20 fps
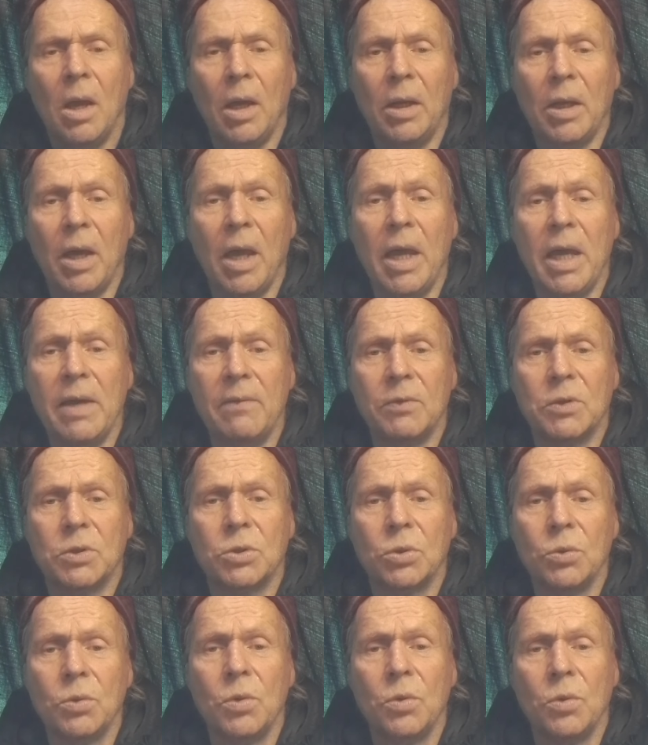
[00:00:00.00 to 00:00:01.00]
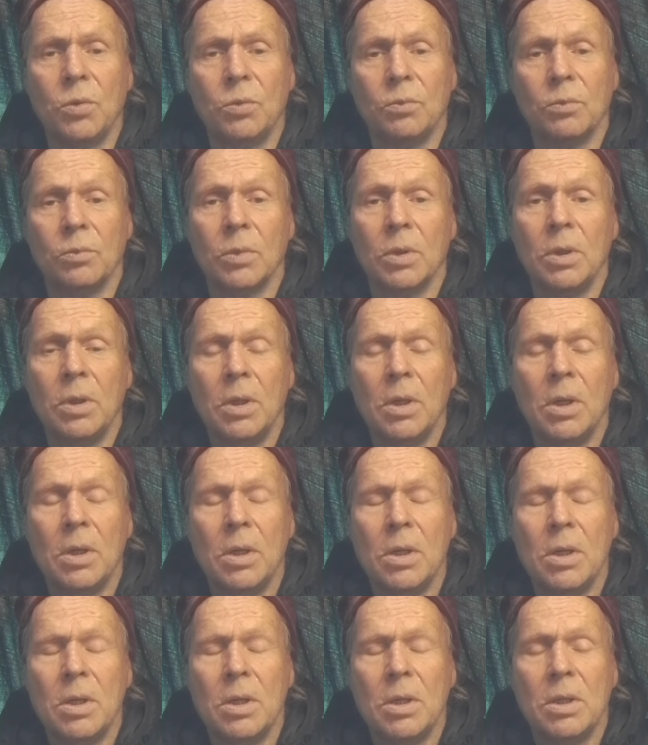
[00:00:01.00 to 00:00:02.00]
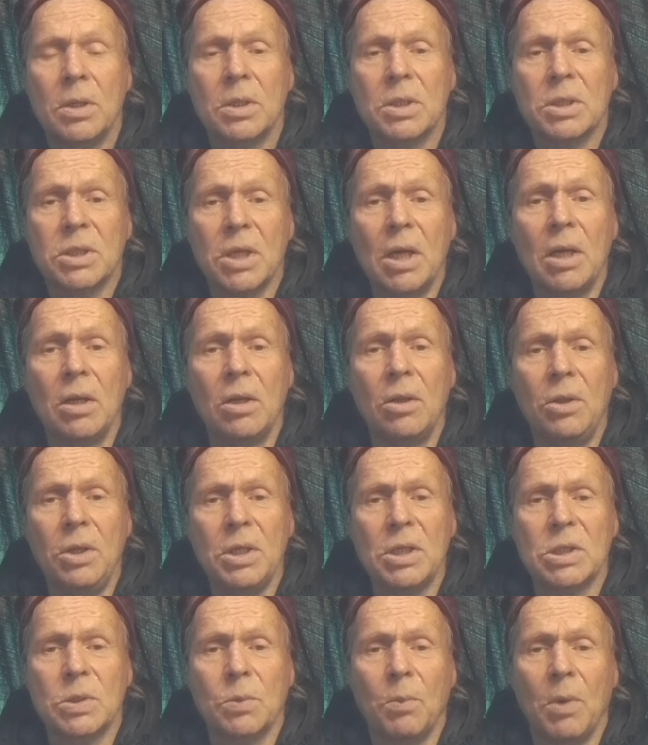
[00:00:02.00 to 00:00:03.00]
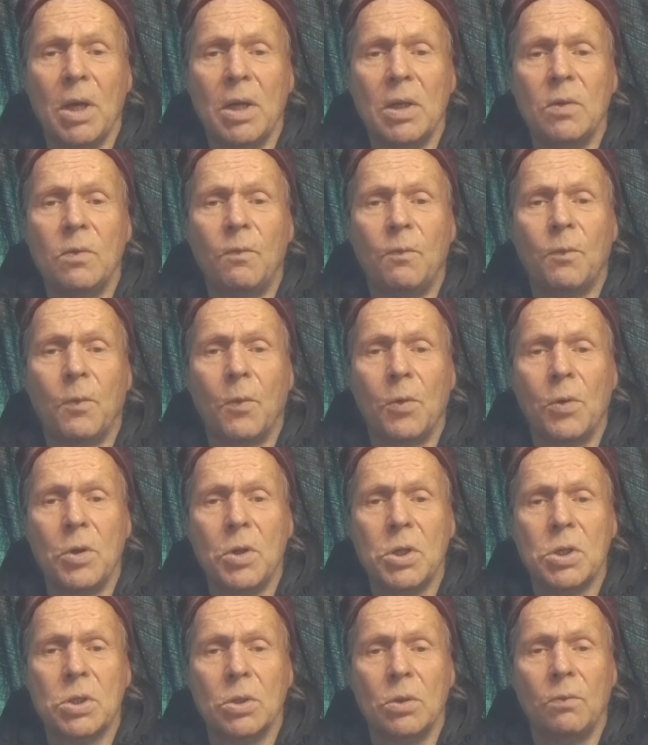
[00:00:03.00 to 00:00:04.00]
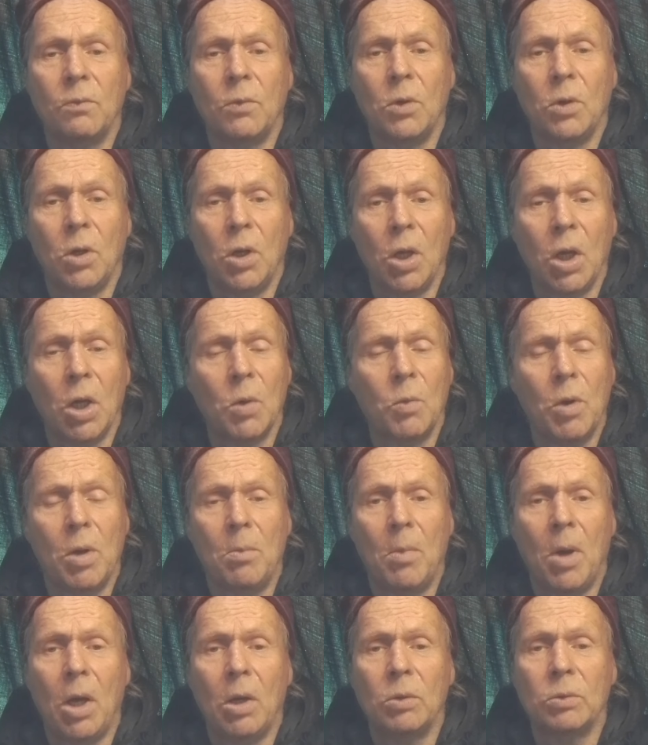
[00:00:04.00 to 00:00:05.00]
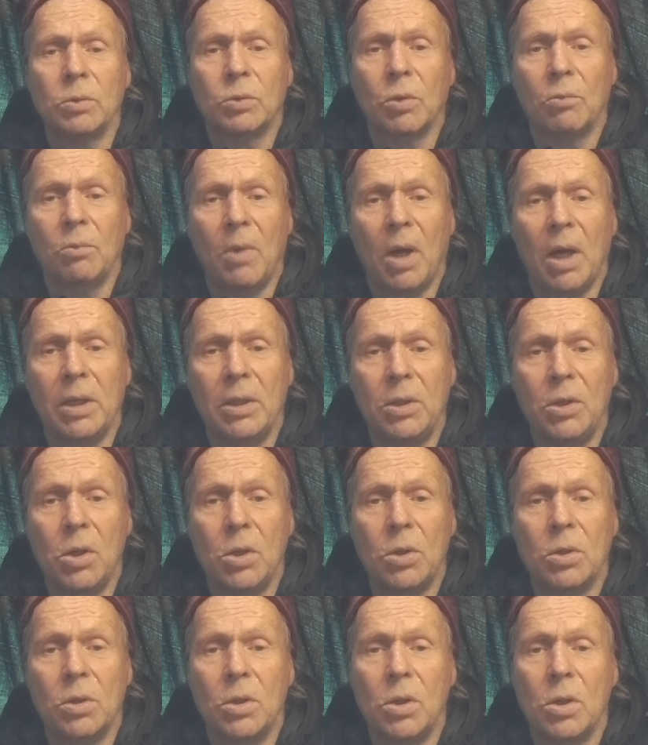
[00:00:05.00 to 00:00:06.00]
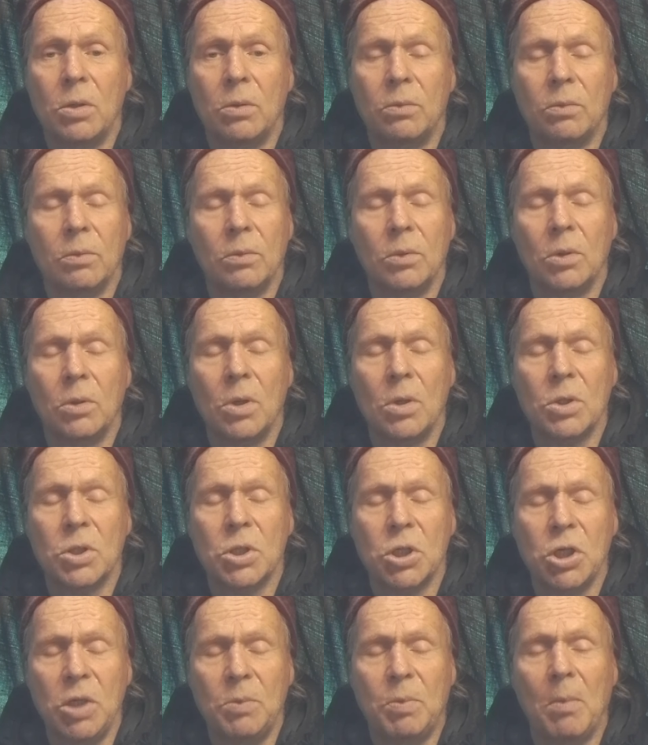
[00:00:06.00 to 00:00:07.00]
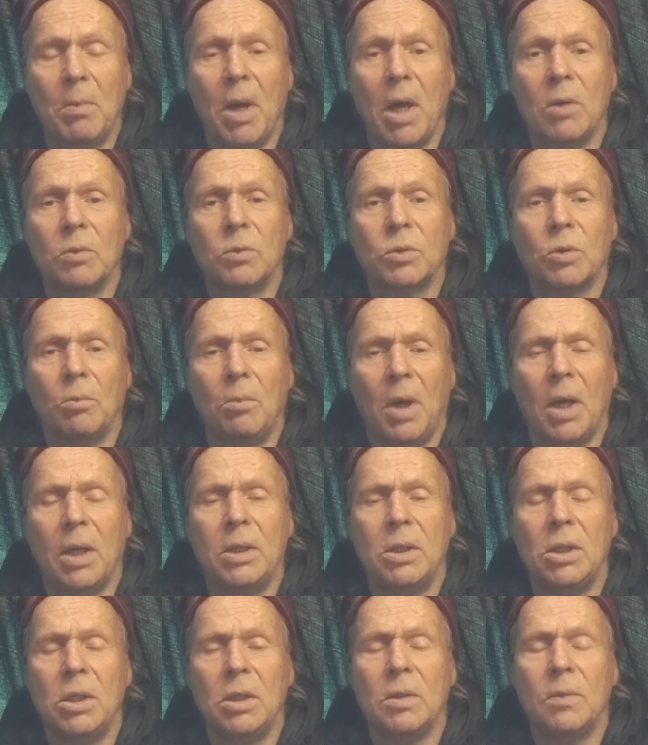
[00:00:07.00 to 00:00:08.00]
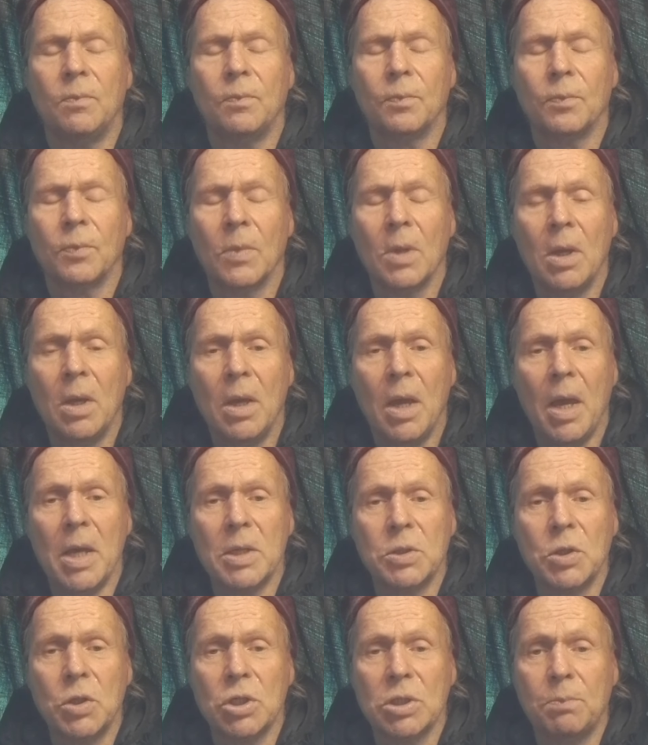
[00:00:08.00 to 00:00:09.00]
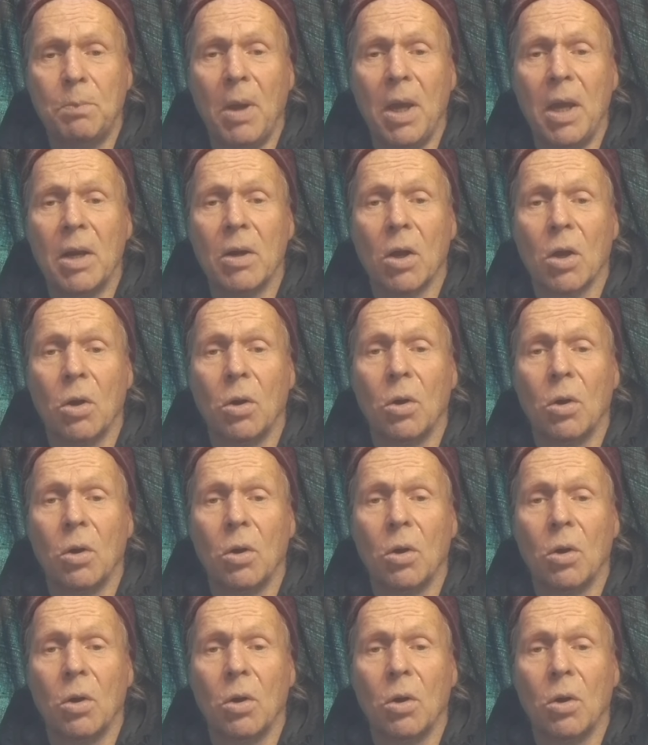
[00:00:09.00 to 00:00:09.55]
And I have to sell this one for a low amount of money, a cheap amount of money as a spare